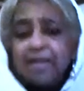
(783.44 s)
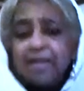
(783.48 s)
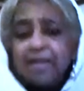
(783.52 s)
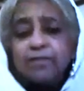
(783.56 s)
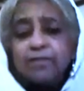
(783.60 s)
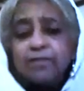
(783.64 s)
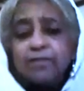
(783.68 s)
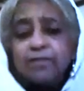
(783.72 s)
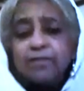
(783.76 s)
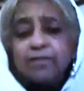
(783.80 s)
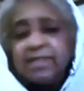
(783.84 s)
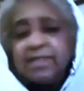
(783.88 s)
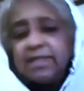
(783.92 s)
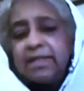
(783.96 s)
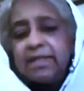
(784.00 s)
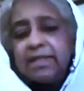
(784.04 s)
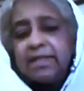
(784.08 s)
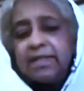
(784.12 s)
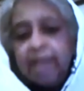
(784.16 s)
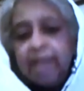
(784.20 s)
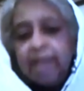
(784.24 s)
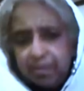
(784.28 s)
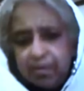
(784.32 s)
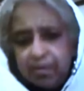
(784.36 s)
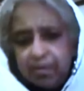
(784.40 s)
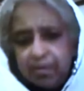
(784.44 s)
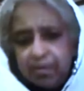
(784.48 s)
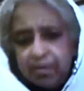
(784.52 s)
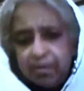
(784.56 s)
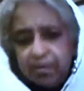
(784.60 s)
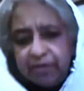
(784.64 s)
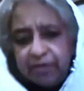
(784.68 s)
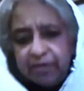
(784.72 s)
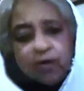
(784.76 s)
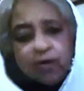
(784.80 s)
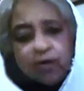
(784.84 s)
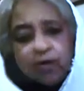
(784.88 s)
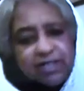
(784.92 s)
never seen hate
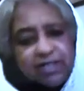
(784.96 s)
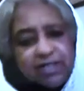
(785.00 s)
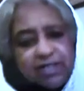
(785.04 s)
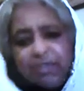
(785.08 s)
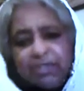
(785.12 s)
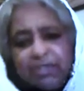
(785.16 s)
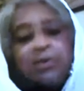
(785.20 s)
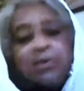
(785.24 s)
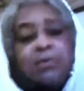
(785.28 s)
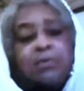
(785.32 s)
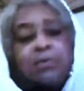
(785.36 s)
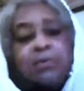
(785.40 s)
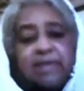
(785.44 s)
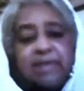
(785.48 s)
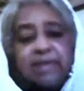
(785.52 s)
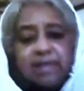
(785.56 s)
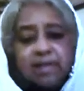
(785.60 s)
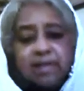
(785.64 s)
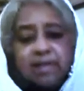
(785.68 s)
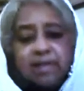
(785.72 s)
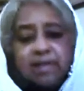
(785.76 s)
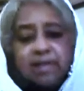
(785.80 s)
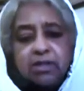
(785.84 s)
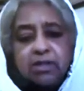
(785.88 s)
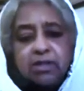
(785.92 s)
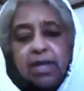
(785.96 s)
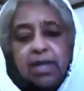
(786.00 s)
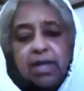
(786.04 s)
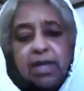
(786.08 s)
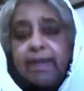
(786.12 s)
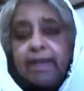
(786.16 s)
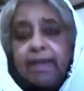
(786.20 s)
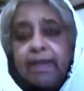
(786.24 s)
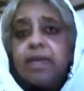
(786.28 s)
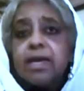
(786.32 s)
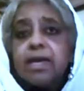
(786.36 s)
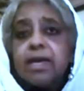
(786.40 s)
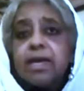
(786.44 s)
before. I didn't know what that looked
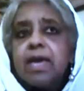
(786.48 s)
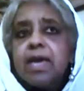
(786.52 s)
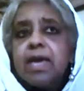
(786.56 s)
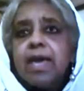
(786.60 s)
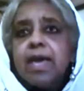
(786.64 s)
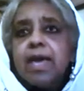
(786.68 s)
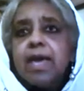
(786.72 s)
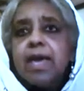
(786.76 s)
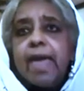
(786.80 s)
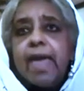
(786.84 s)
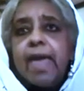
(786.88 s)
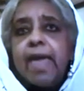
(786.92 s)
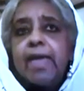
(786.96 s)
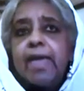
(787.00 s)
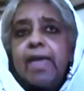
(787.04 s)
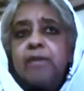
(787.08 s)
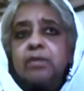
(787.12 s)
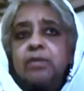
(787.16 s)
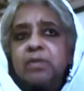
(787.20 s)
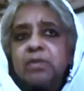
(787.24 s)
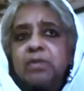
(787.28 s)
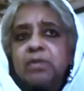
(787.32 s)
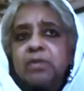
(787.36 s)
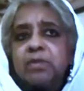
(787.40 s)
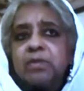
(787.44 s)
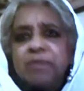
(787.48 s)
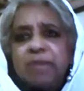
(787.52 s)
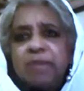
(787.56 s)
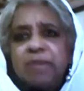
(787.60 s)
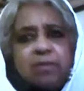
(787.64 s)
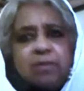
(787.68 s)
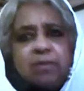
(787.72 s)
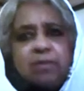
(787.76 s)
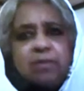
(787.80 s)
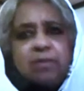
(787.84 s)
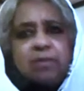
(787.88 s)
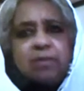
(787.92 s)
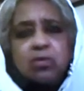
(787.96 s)
like. And when
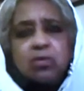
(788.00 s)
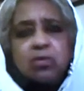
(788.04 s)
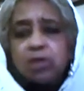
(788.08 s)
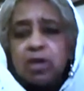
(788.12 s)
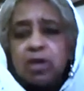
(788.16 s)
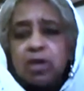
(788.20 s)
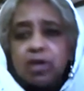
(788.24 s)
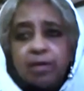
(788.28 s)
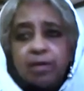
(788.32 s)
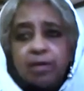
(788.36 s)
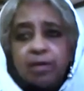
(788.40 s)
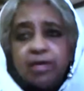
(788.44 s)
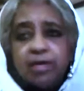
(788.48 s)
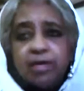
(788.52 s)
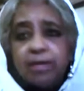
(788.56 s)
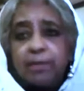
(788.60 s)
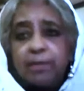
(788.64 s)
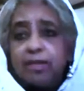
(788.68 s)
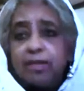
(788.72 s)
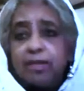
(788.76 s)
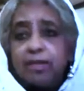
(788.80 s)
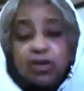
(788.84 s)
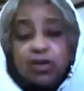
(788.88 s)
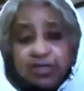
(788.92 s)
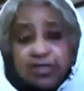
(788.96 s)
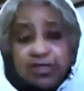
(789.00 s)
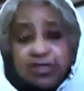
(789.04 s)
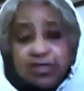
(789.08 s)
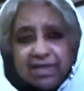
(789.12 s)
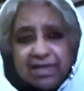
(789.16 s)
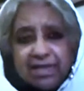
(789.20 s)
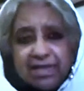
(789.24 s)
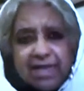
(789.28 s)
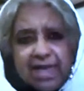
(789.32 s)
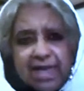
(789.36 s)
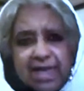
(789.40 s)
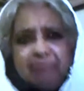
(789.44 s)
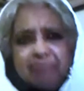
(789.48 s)
people were coming up and
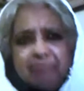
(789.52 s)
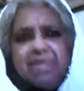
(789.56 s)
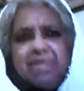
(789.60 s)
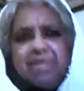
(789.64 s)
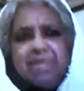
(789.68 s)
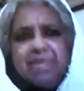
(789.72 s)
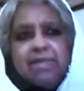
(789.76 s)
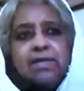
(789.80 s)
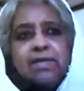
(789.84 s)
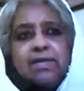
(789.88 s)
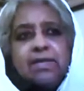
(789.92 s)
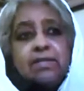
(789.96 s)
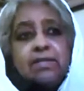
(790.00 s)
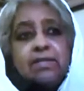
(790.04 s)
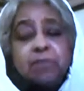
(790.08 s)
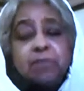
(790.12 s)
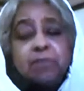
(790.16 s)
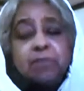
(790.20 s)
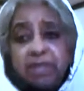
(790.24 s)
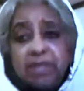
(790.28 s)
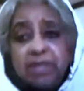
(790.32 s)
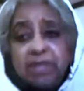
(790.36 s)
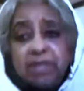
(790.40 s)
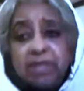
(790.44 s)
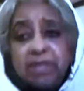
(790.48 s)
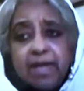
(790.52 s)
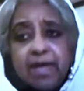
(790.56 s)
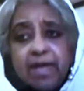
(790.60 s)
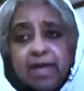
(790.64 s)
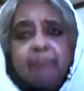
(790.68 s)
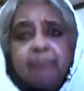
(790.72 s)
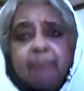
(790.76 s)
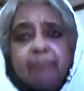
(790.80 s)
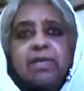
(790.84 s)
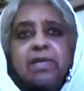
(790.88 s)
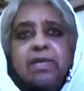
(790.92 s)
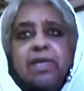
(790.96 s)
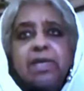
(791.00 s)
cursing at me and spitting at
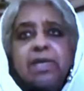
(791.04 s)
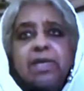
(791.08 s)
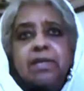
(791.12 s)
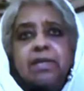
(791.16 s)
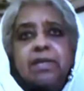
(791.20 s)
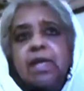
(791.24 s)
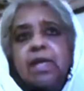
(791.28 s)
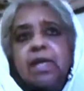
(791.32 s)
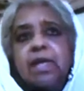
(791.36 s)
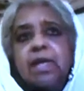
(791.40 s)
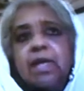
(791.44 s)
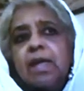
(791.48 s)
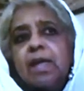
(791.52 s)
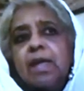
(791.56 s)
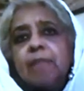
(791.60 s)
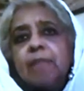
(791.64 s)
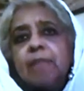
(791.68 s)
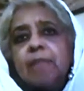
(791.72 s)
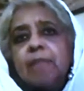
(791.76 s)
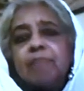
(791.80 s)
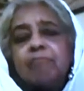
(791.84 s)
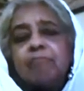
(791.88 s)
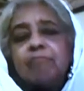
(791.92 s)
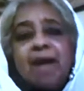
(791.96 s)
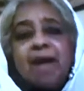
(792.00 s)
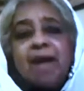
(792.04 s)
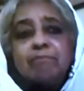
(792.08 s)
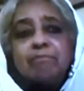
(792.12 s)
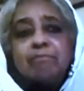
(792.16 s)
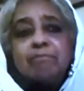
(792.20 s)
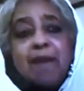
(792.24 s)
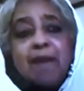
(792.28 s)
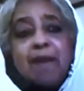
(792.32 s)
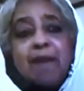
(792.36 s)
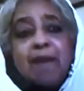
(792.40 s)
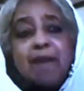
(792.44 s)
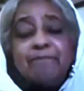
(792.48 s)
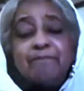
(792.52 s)
me, and
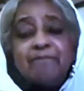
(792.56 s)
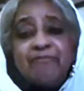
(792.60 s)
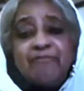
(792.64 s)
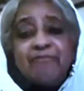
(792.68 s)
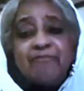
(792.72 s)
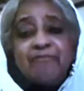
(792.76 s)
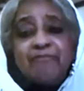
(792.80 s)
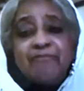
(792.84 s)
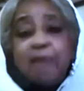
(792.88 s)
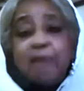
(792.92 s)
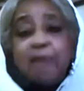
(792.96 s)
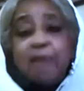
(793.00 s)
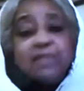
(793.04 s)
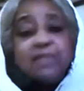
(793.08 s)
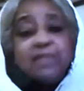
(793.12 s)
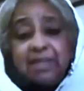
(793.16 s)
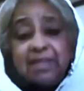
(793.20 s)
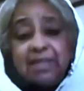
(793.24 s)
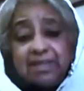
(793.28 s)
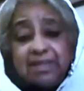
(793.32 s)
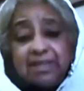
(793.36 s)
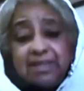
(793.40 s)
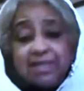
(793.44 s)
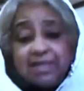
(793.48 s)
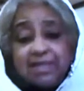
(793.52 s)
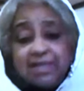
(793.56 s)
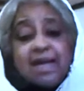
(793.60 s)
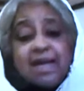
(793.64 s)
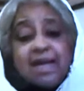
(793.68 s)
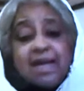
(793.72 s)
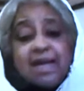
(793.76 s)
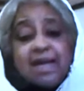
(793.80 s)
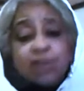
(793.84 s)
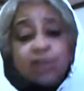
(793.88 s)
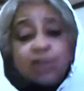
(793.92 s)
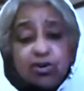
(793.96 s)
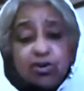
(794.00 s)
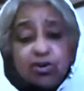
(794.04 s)
my family did
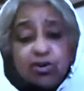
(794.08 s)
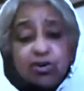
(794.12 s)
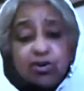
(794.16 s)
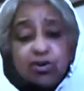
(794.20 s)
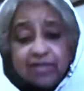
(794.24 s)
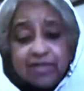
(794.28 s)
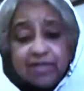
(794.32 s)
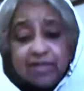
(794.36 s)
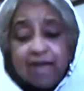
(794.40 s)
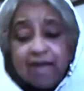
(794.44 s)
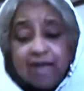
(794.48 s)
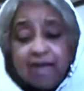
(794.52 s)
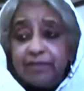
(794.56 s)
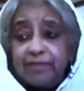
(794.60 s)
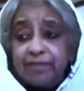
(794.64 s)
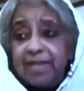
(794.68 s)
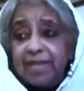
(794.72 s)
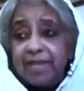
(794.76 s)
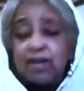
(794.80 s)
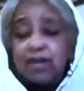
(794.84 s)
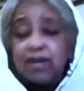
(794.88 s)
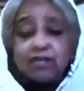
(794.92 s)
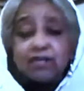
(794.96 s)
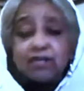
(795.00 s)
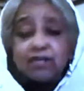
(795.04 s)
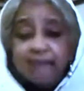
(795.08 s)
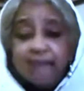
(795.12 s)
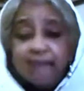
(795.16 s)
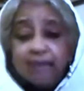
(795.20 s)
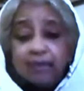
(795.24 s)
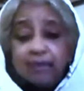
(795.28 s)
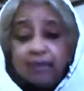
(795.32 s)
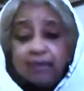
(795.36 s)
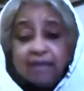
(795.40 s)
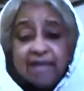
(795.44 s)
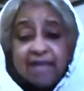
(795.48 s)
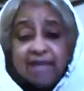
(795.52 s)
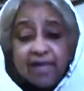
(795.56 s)
not curse. Now, if they cursed
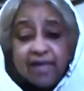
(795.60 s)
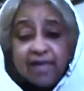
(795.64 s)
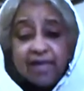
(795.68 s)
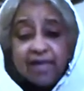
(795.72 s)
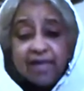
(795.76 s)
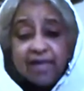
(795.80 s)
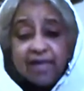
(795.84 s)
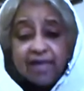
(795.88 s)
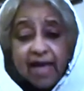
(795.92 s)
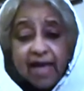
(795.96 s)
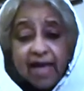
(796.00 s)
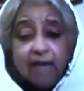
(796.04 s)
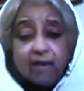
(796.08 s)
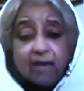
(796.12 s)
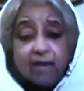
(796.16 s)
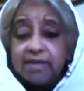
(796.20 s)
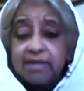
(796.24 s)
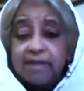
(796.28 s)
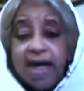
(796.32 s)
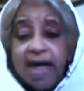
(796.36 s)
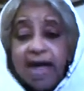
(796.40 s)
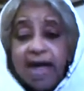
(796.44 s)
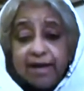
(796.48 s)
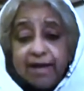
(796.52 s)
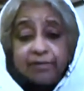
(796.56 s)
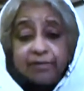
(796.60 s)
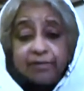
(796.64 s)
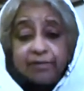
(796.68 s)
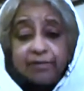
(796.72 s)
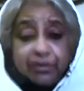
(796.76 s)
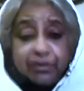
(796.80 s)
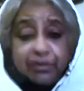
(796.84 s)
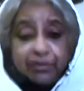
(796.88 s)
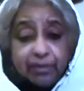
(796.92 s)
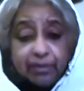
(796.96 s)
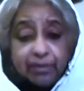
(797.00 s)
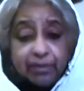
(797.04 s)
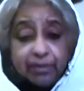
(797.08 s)
outside the house, I never
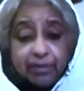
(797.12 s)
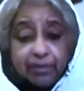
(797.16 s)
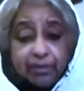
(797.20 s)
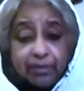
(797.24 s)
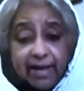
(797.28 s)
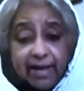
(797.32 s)
knew about